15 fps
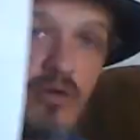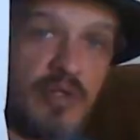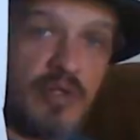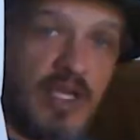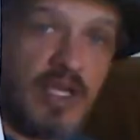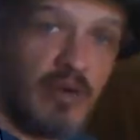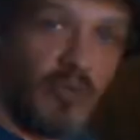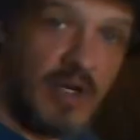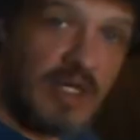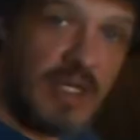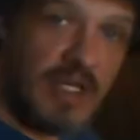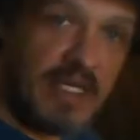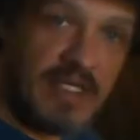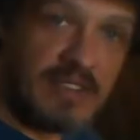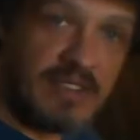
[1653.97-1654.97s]
only get one of
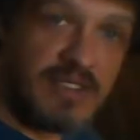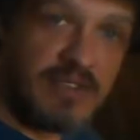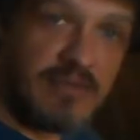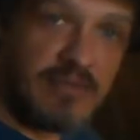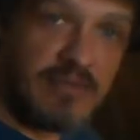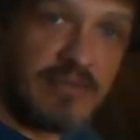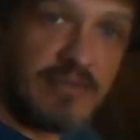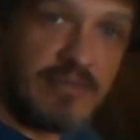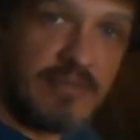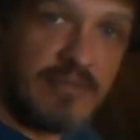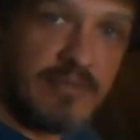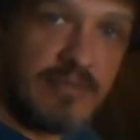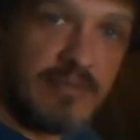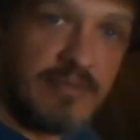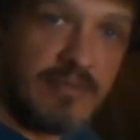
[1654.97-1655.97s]
these.
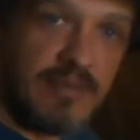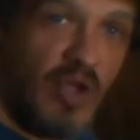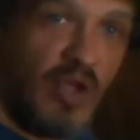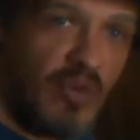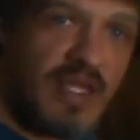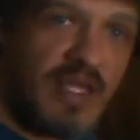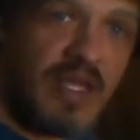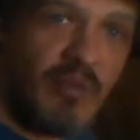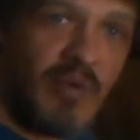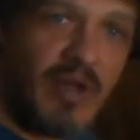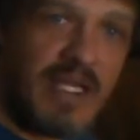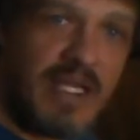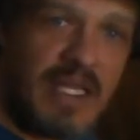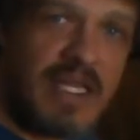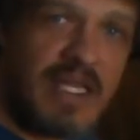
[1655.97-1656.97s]
You only get
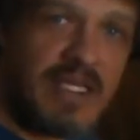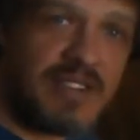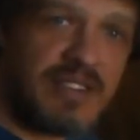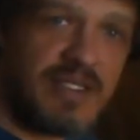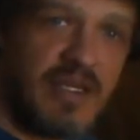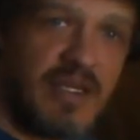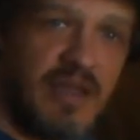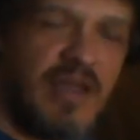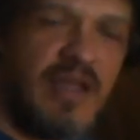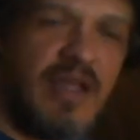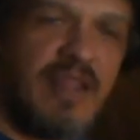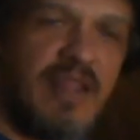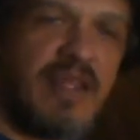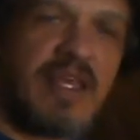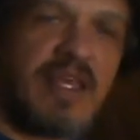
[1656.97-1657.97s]
one of these.
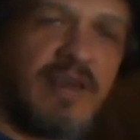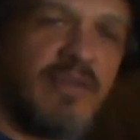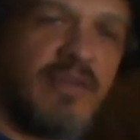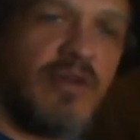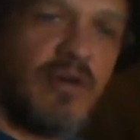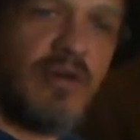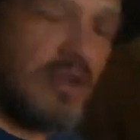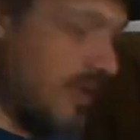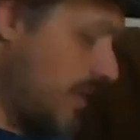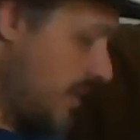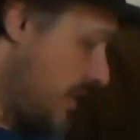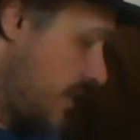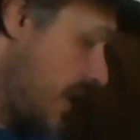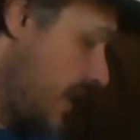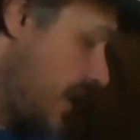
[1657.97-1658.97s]
They give you a
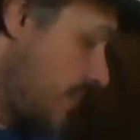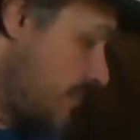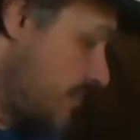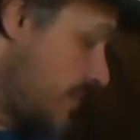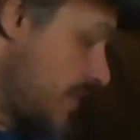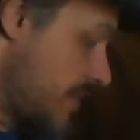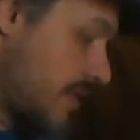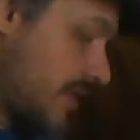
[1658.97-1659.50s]
damn